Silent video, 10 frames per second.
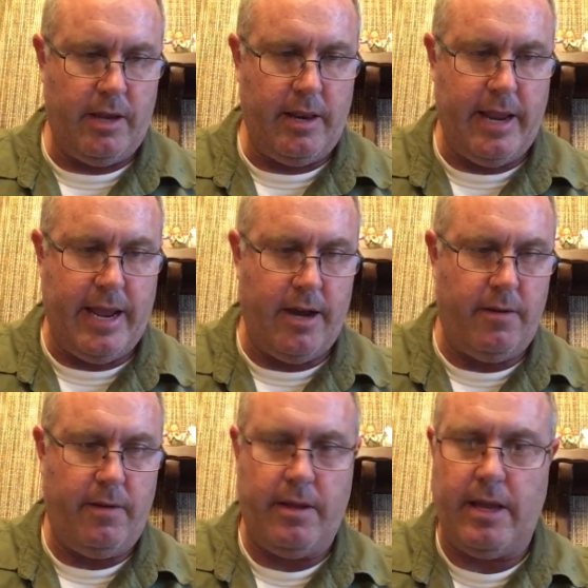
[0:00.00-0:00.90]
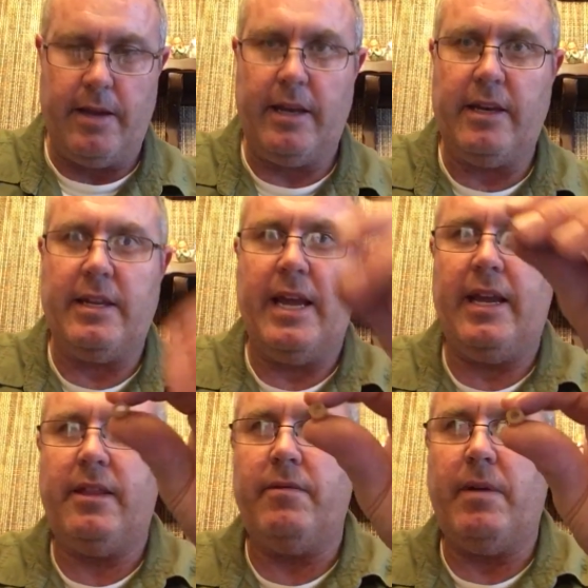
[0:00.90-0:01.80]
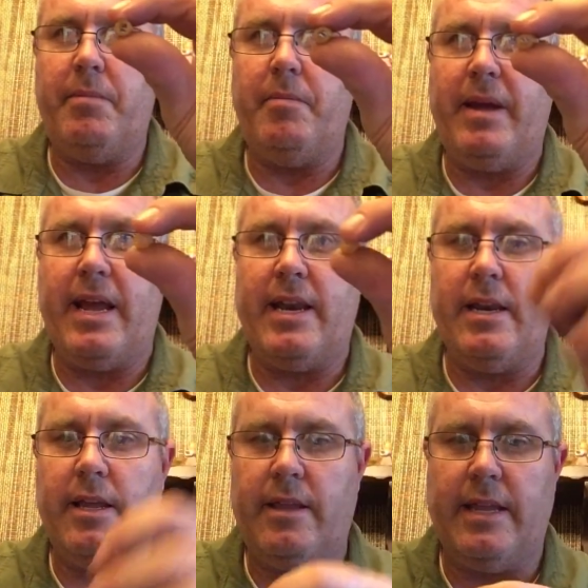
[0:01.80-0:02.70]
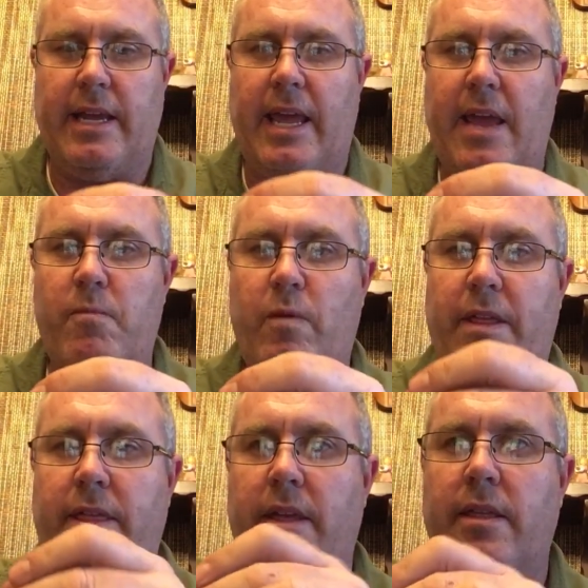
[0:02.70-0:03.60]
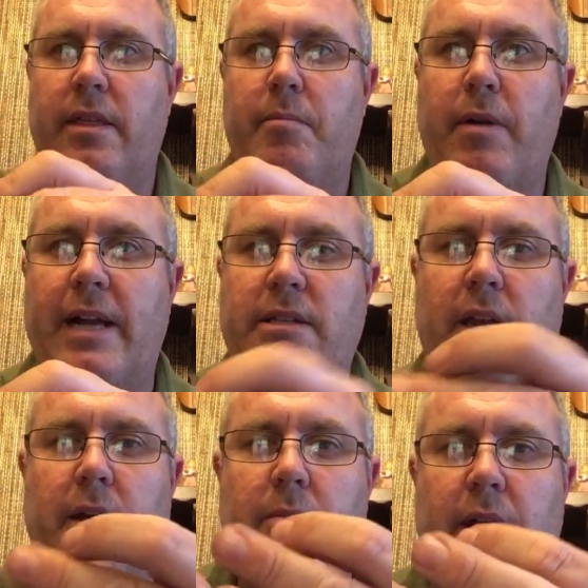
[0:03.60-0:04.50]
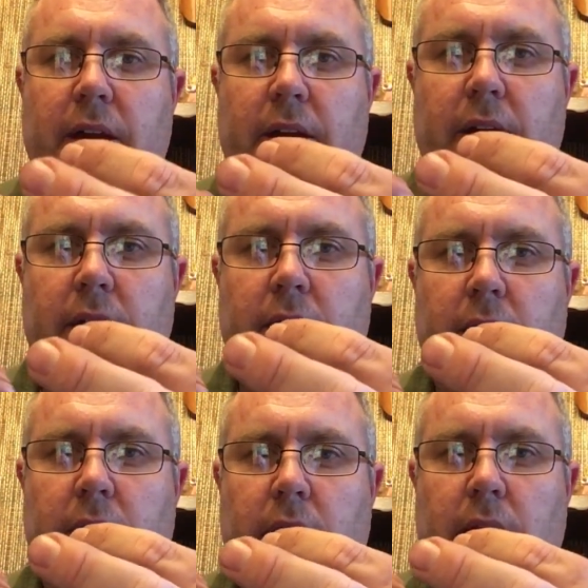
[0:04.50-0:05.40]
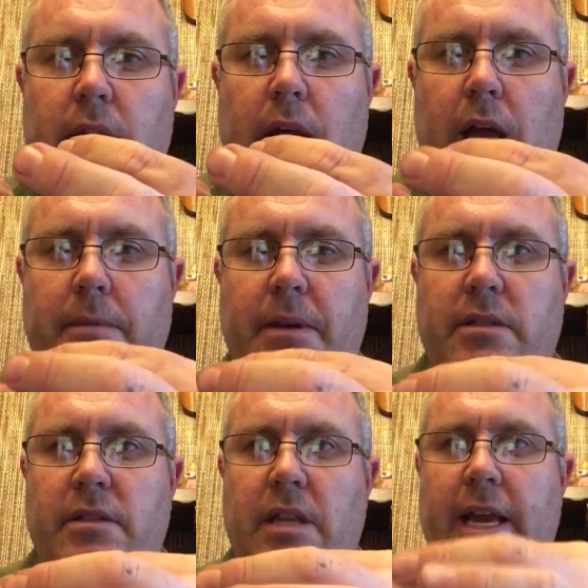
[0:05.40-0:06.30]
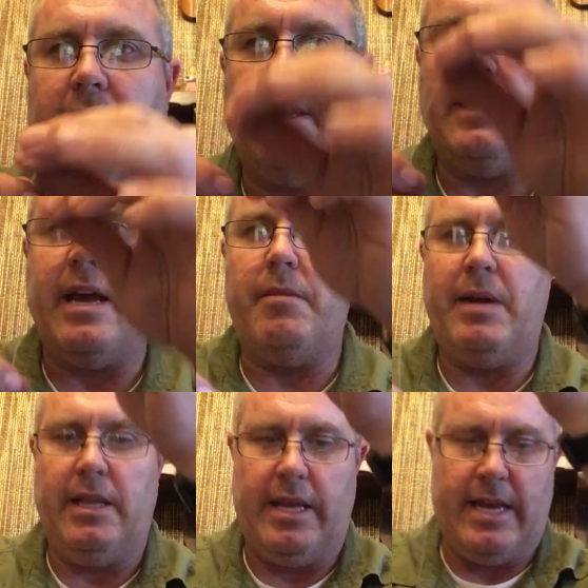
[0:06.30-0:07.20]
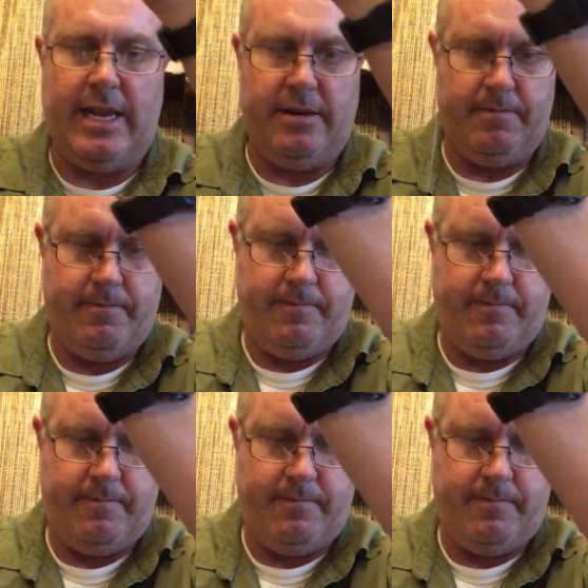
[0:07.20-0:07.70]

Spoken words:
Now I'm going to take the rubber band that came with the Brad's cut plug. I'm going to slide it down my line.